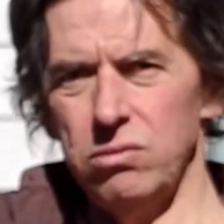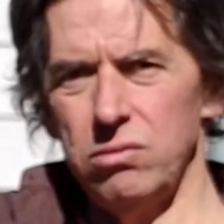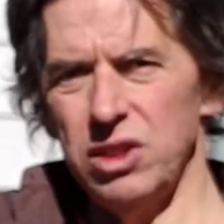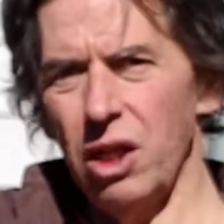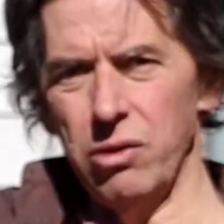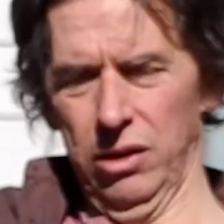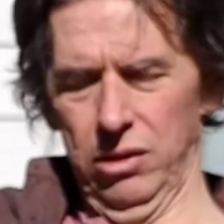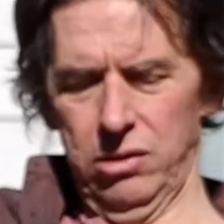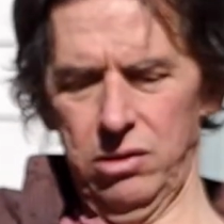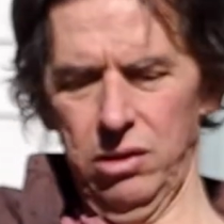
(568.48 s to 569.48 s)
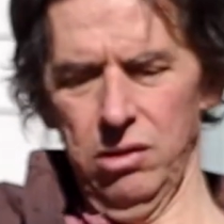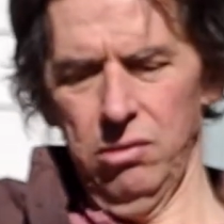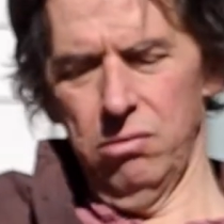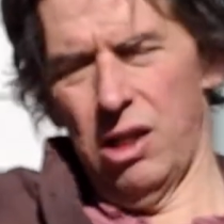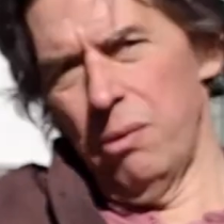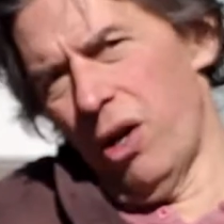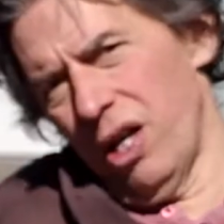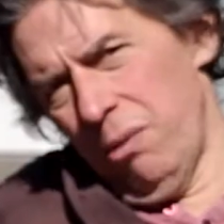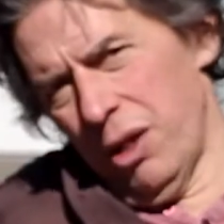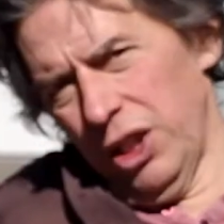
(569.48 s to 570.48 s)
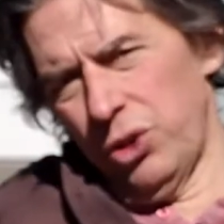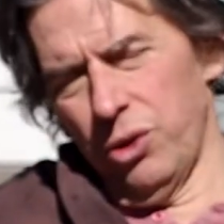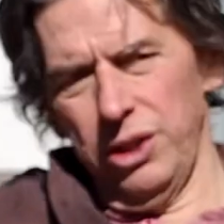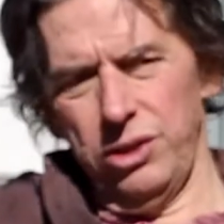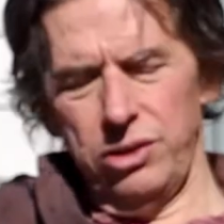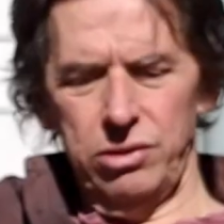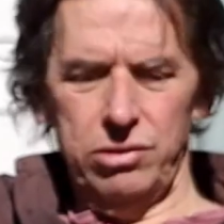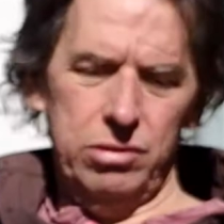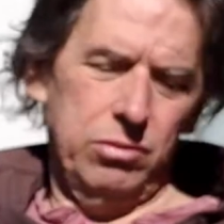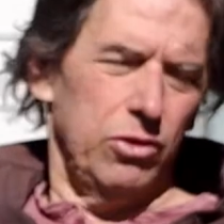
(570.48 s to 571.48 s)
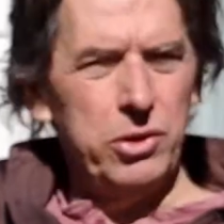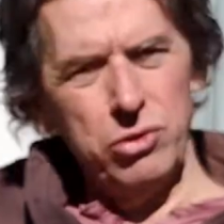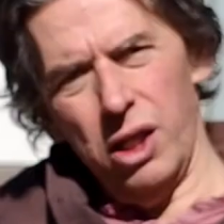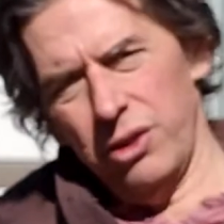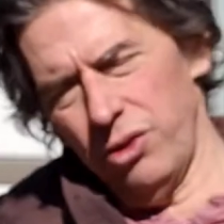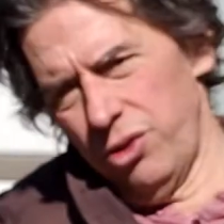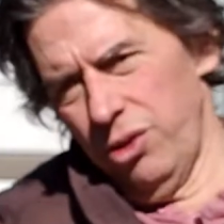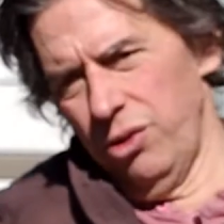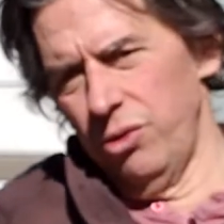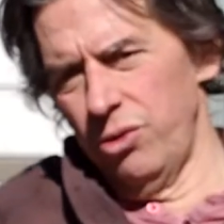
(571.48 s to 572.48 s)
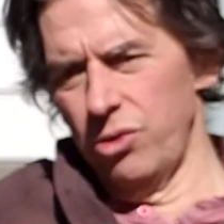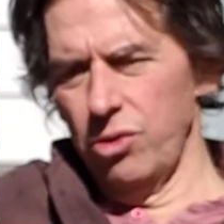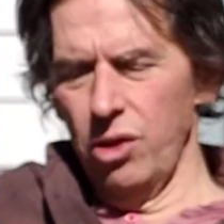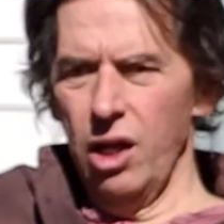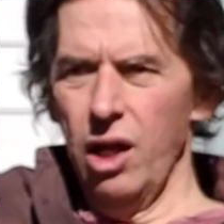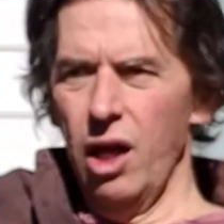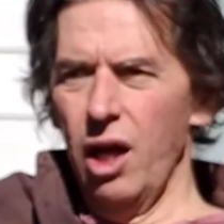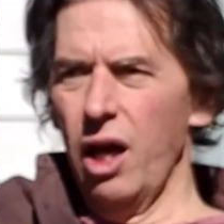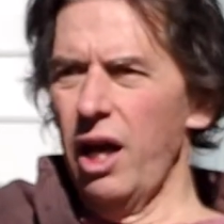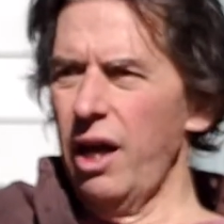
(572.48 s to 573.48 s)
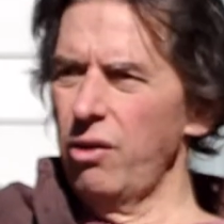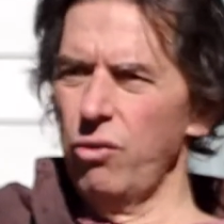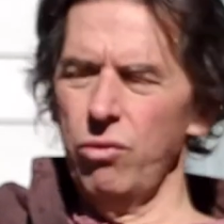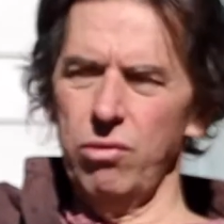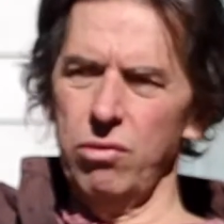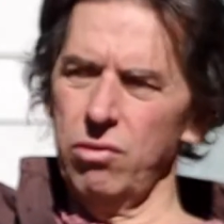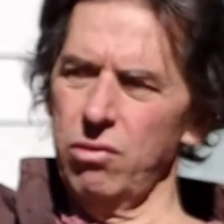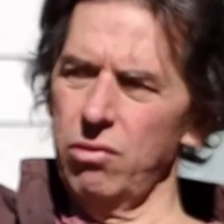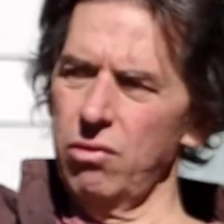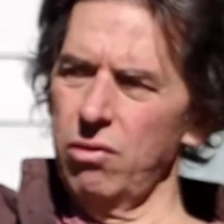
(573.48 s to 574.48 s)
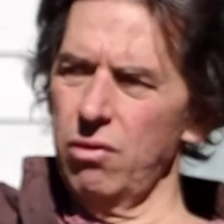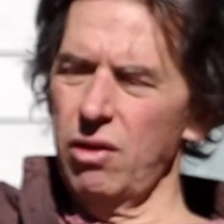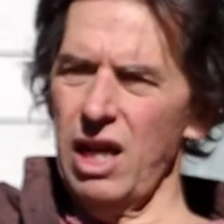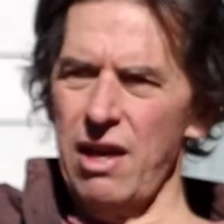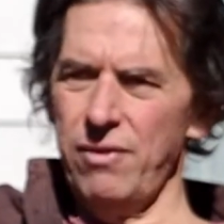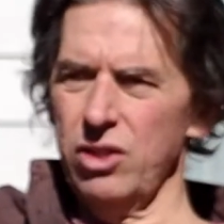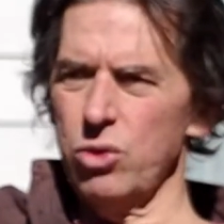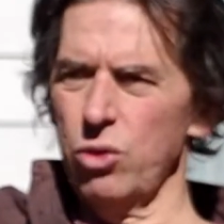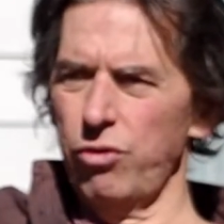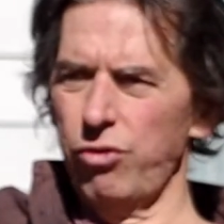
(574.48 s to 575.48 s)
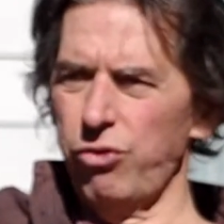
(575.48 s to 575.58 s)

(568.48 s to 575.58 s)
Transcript: slogans. My body, my choice, woman's right to choose. And they have these sort of